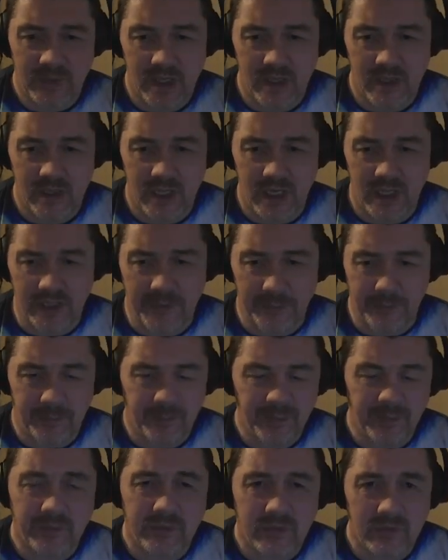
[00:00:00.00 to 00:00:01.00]
I lied.
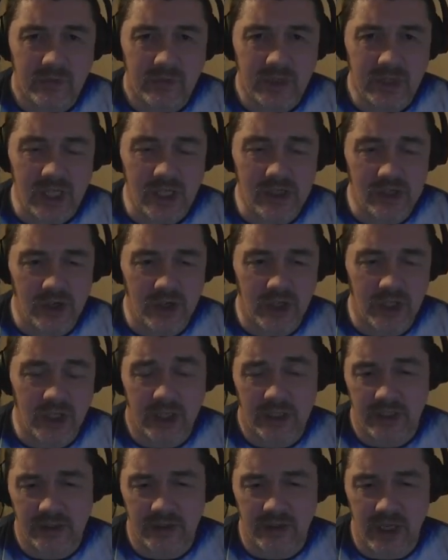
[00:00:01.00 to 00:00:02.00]
Sorry,
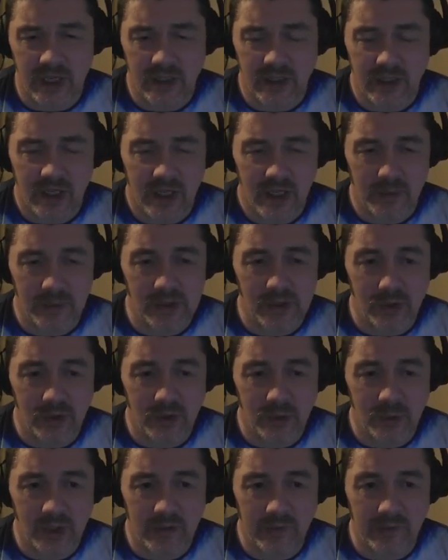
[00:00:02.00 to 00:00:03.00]
I did lie. It was the
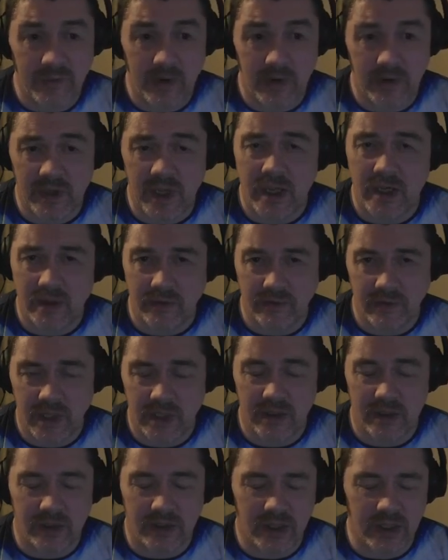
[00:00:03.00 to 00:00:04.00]
only one in Valguero.
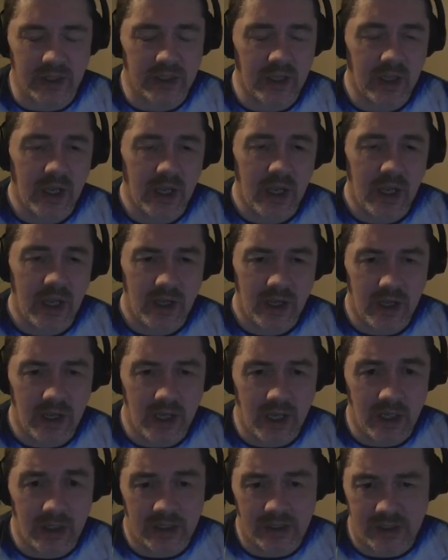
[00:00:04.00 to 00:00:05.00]

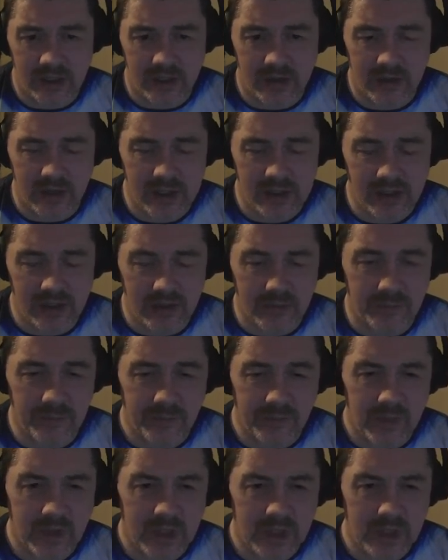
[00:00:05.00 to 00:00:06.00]
I liked the rest of
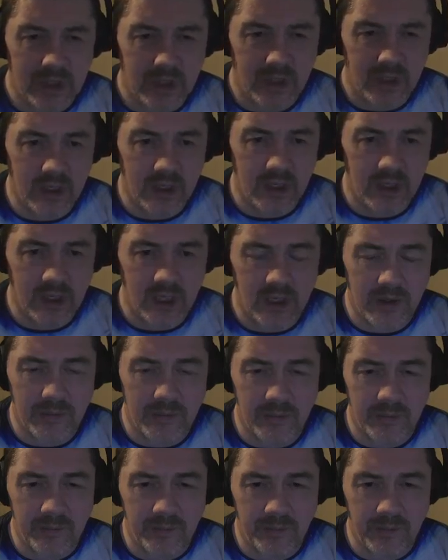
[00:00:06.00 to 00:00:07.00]

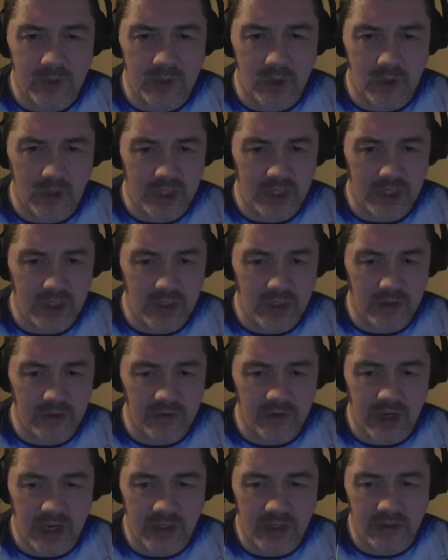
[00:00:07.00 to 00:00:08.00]
them. On here, the
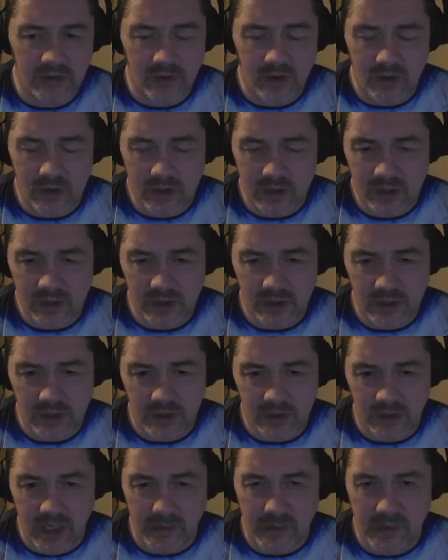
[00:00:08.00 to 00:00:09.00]

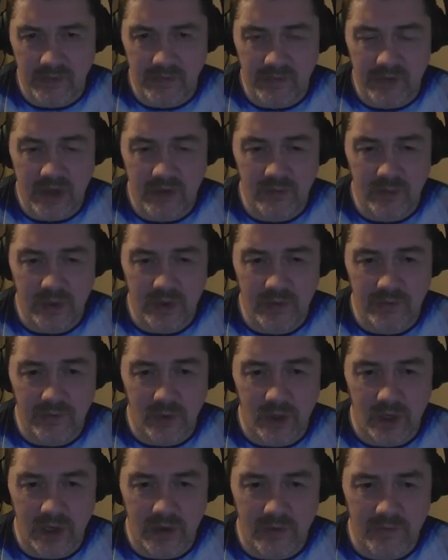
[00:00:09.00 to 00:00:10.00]
Ragarnok Labyrinth Cave with the
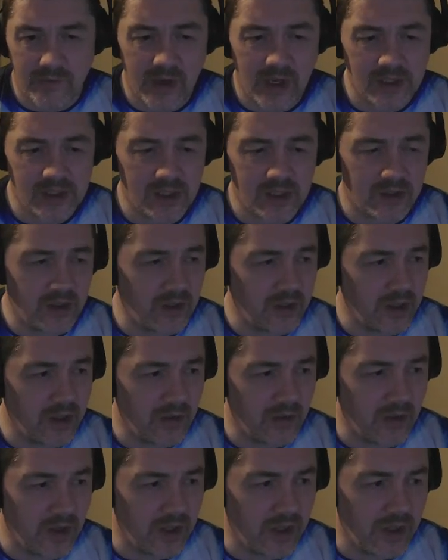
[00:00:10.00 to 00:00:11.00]
4 artifacts that turned
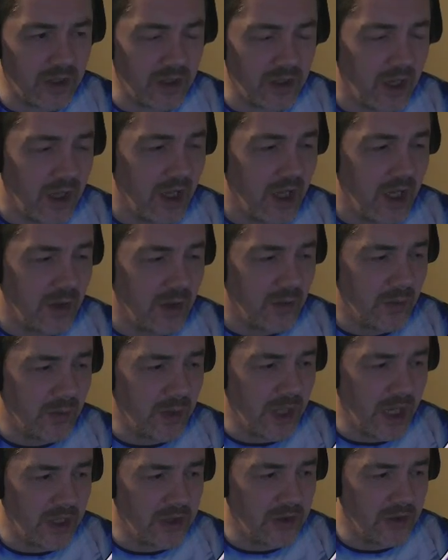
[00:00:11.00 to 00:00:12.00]
out in there.
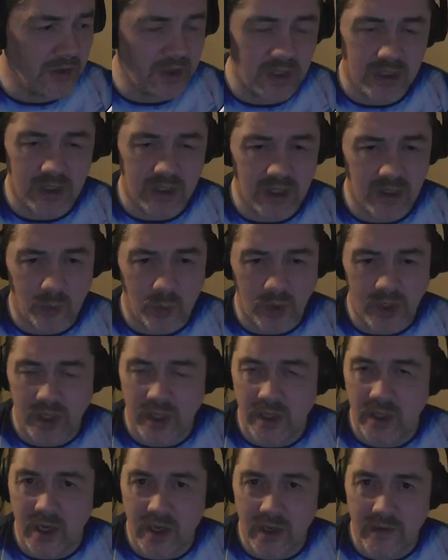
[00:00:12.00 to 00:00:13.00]
We actually didn't get one
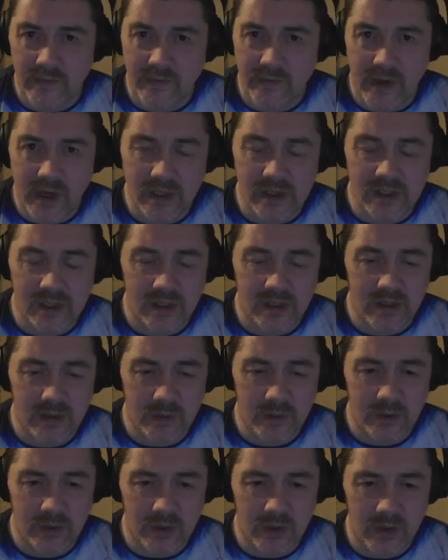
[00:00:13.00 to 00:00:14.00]
of the artifacts in there.
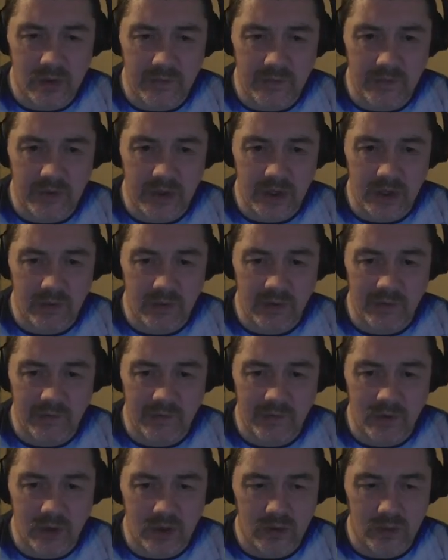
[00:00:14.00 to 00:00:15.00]
We only got 3 out of the
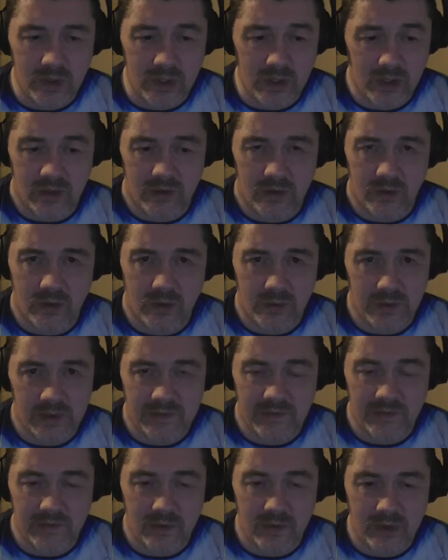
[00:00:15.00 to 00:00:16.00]
4. We didn't know there was
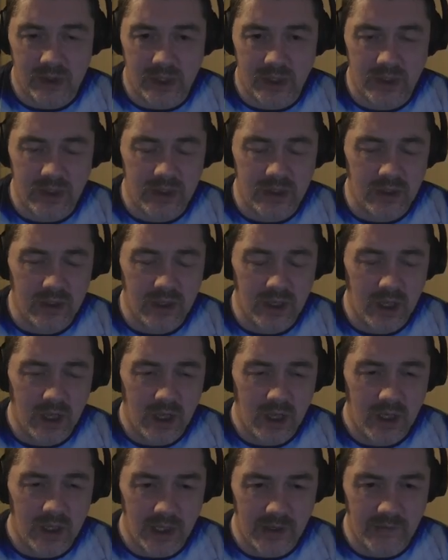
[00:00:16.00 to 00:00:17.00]
4 in there.
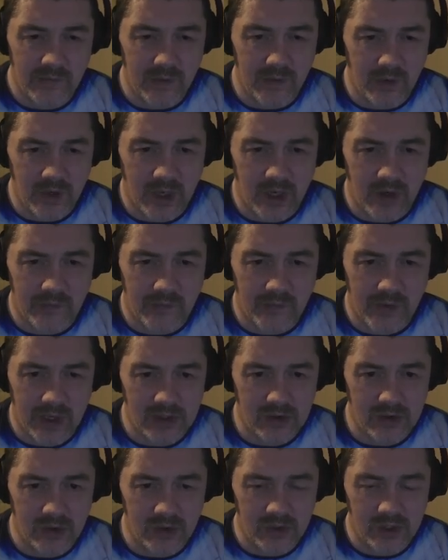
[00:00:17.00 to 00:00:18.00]
The 4
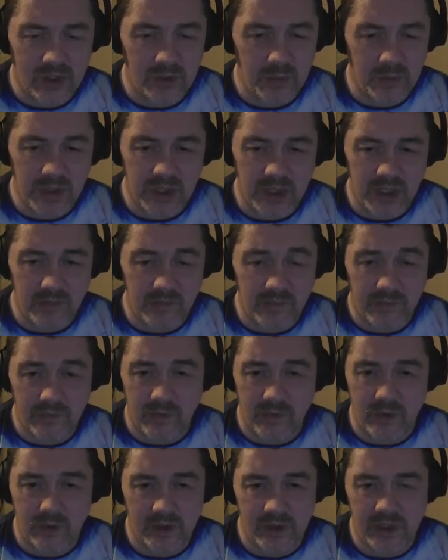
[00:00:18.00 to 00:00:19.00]
artifacts used to be in
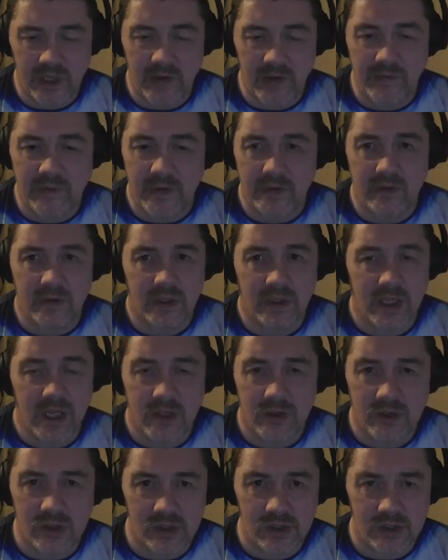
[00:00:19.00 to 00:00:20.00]
4 different
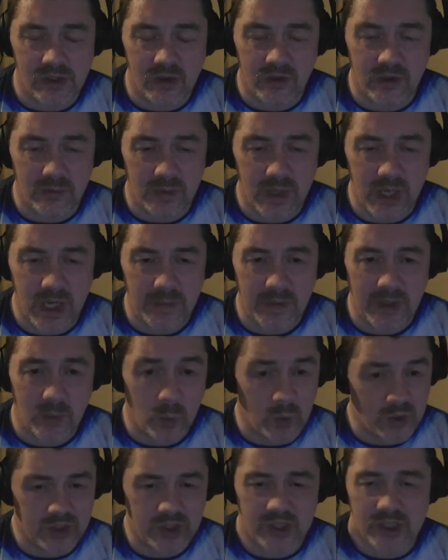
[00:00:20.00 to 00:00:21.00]
locations around the map. I
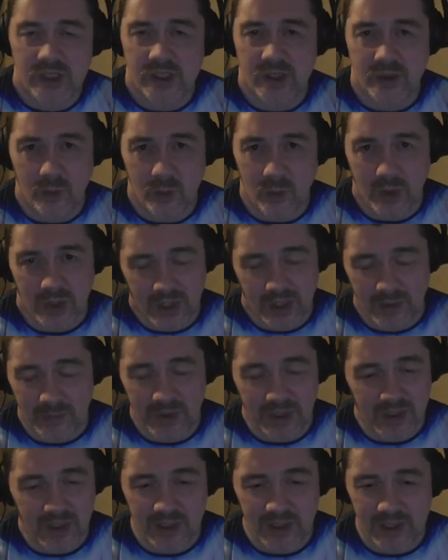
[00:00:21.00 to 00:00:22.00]
wish they still were
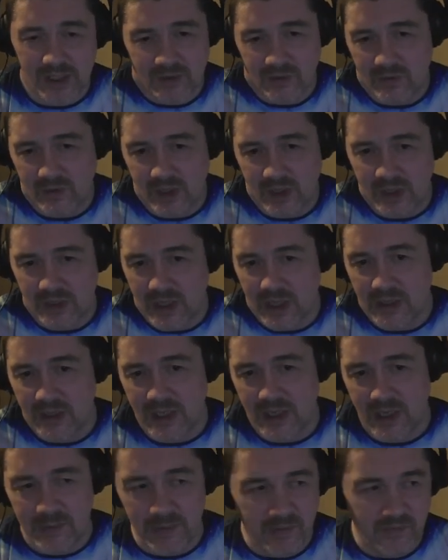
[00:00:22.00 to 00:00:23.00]
because I don't like that
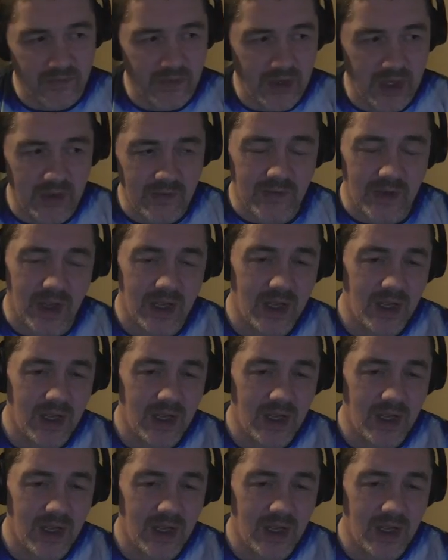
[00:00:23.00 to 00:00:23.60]
Labyrinth Cave.